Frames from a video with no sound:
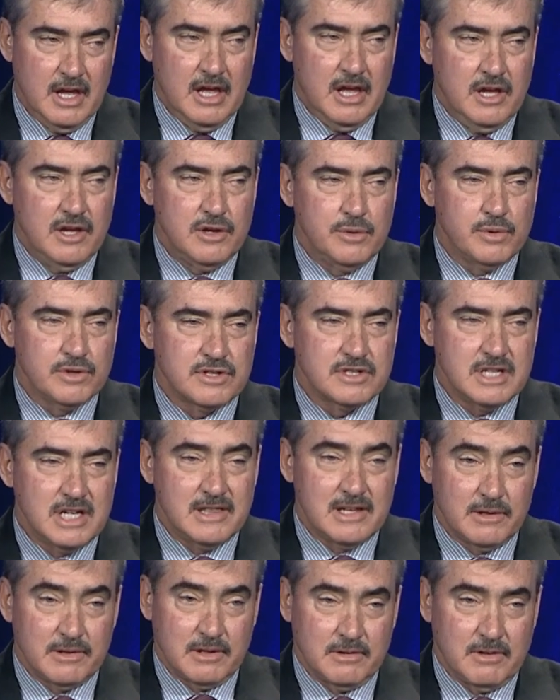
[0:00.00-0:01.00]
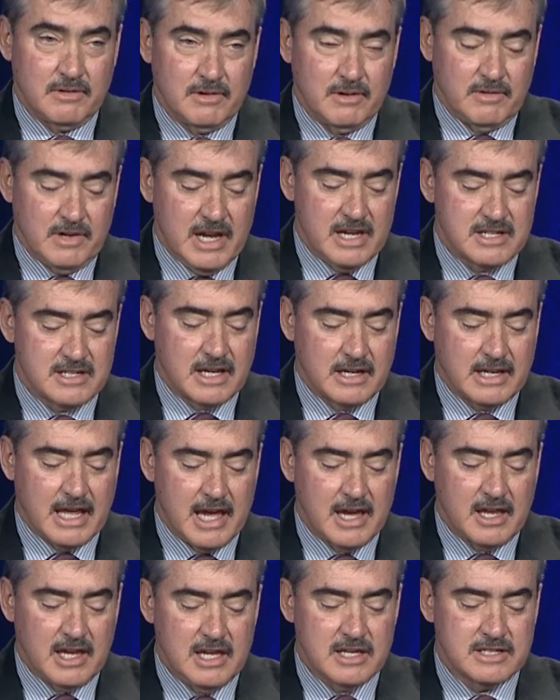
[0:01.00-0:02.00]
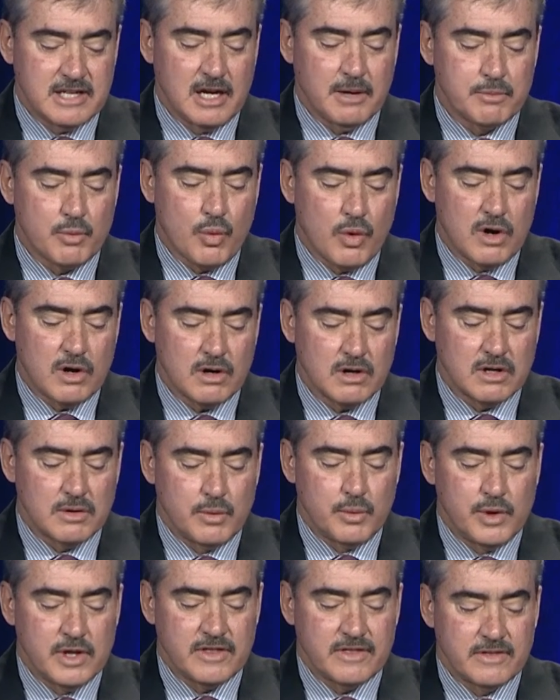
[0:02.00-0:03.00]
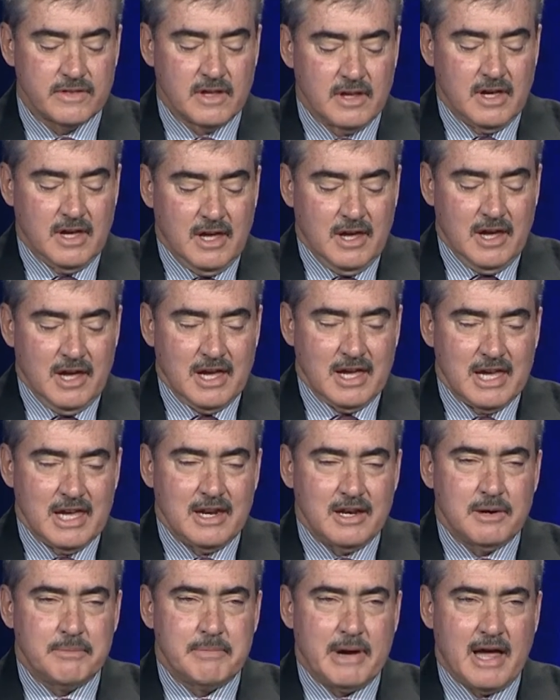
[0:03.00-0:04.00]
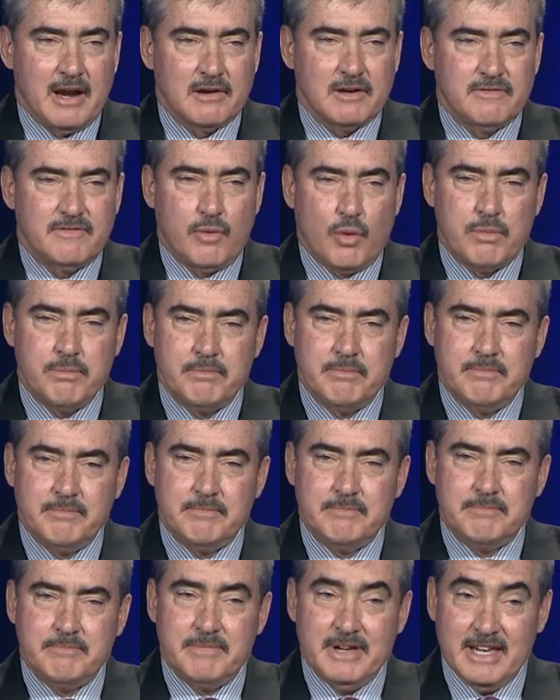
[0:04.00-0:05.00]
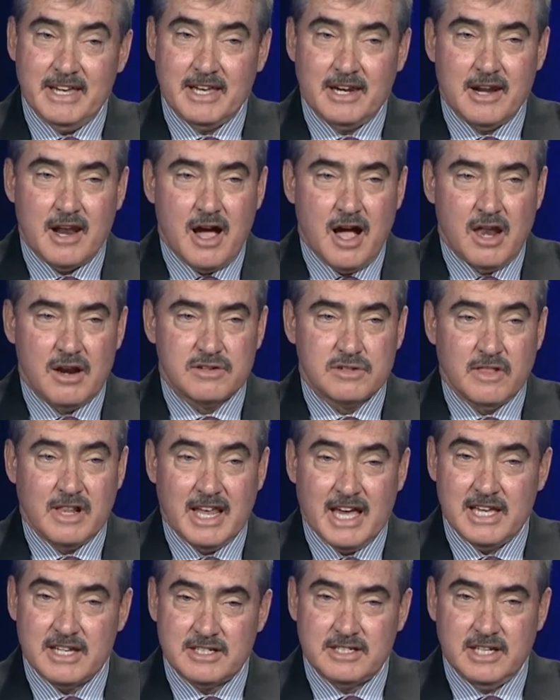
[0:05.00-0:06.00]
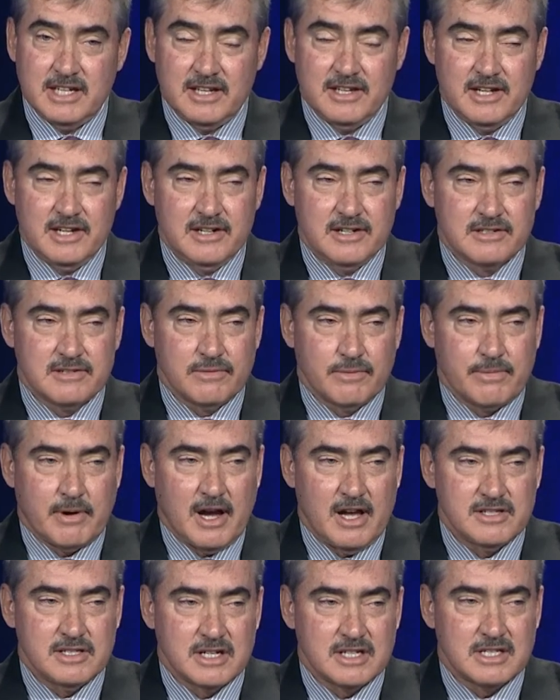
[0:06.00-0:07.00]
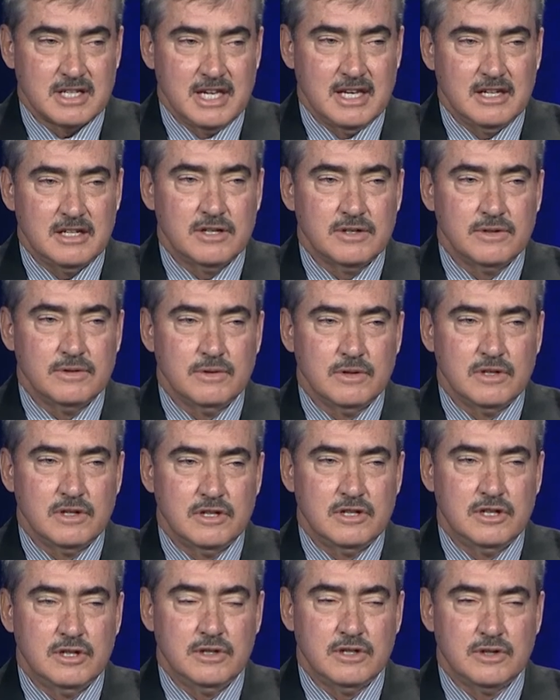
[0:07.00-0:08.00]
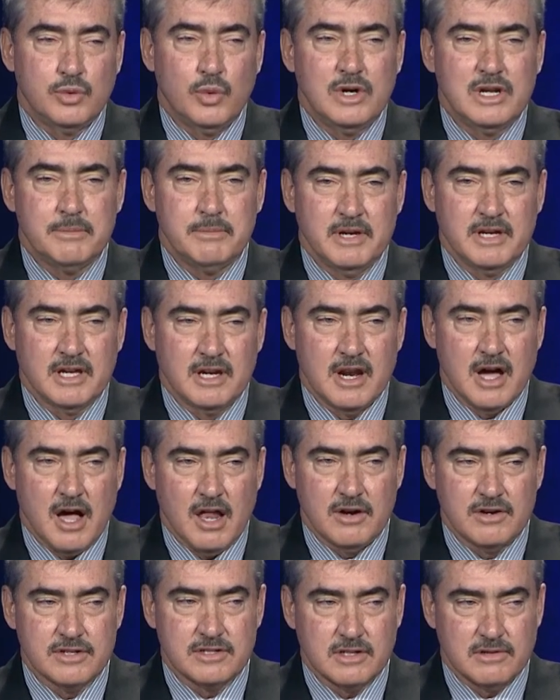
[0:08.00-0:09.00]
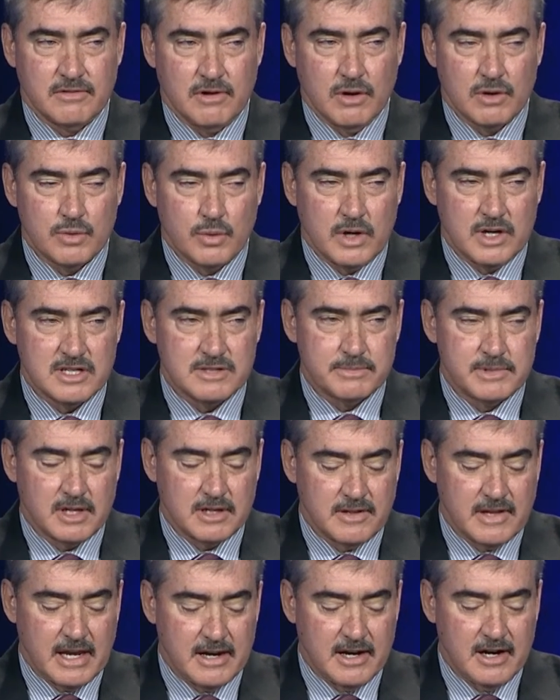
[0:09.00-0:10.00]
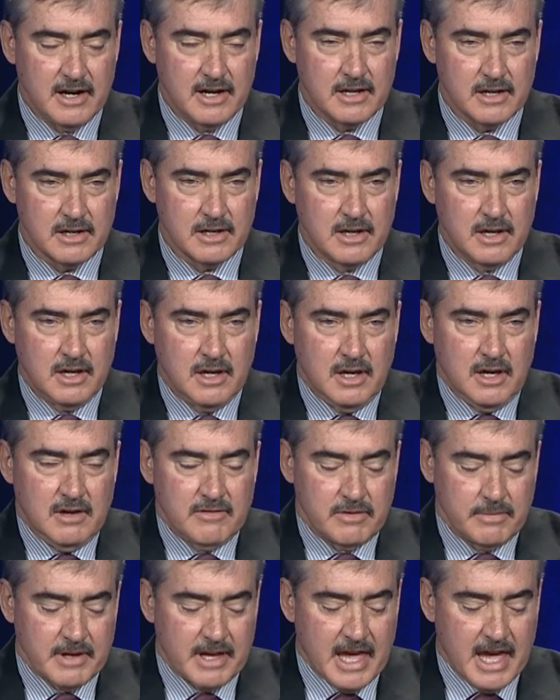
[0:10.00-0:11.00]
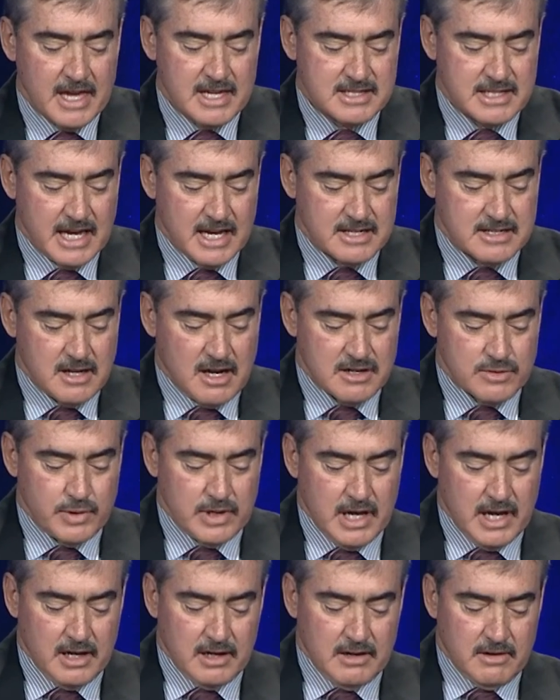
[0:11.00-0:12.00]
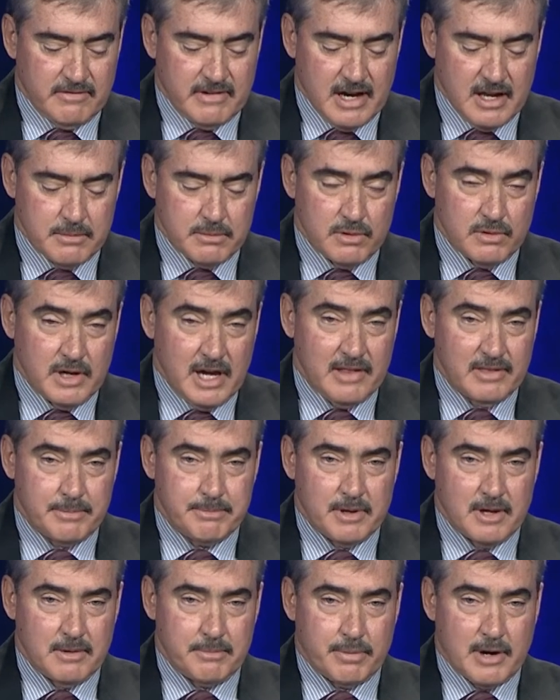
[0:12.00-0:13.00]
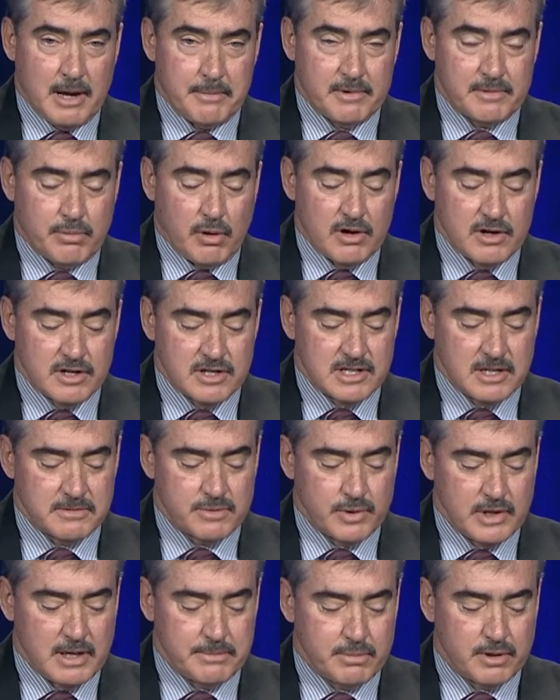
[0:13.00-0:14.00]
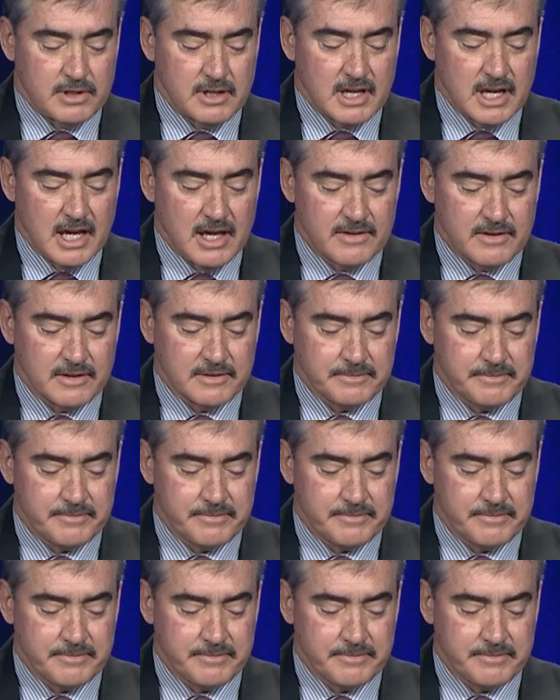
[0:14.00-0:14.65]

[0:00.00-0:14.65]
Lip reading: you will see that his help work with getting about $4 billion over the last 10 years of projects into $20 billion of roadways built in that area from the gas tax dollars we had available and the proper partnerships we had put together.